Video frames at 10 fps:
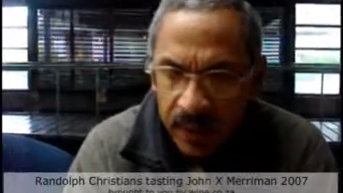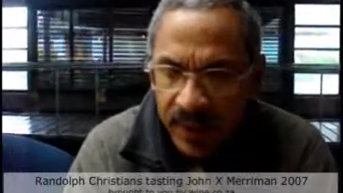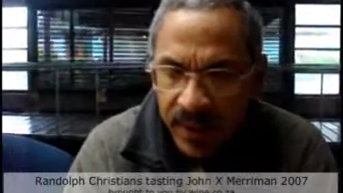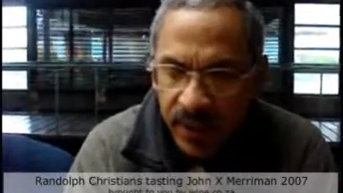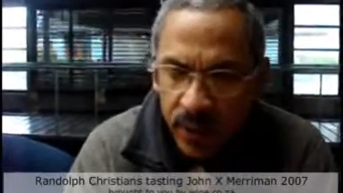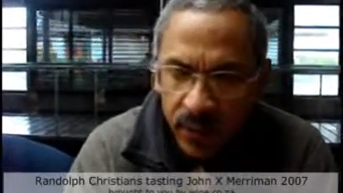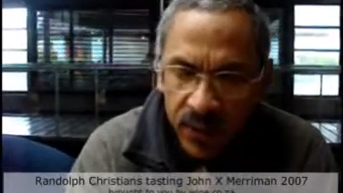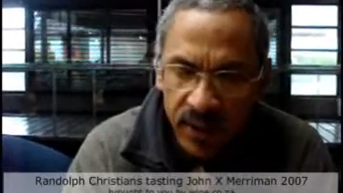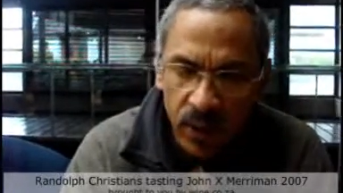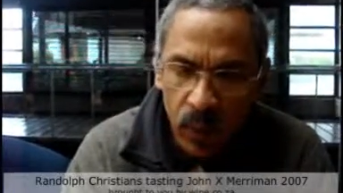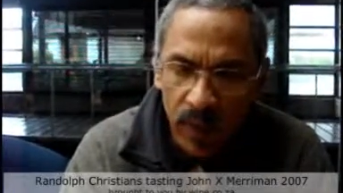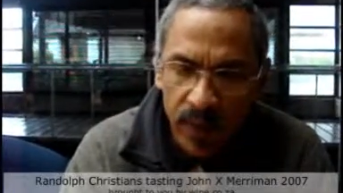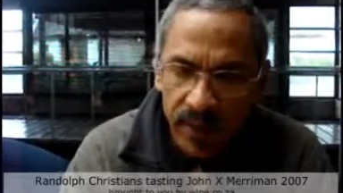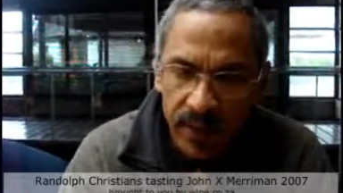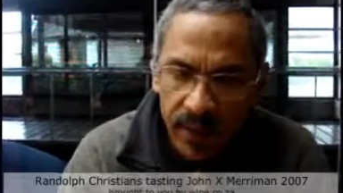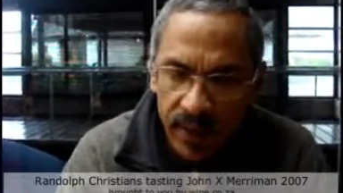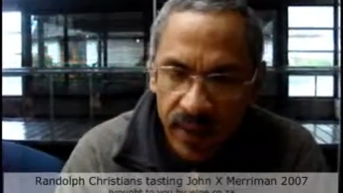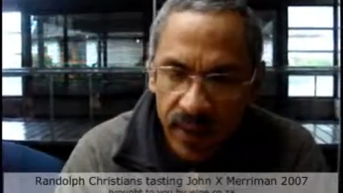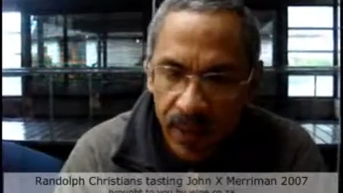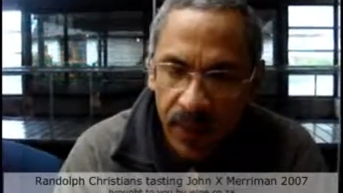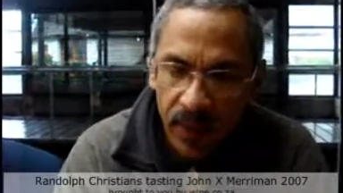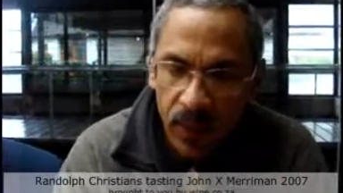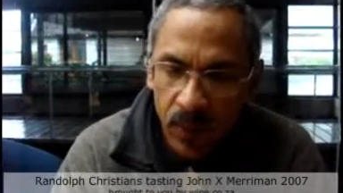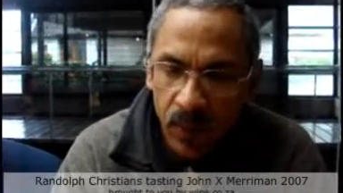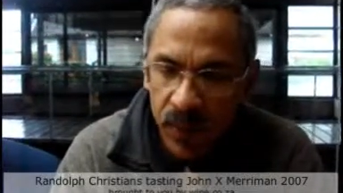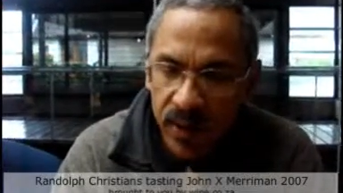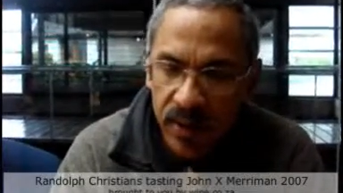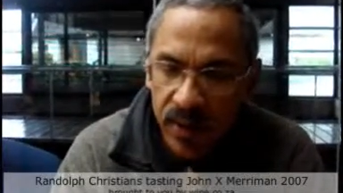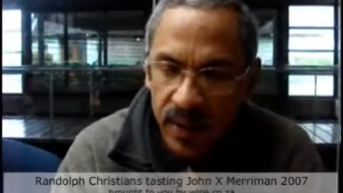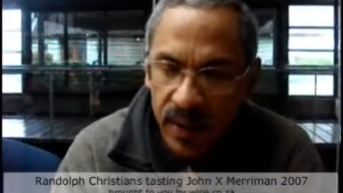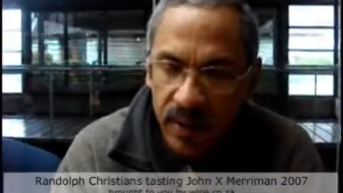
But there's a softness on the wine which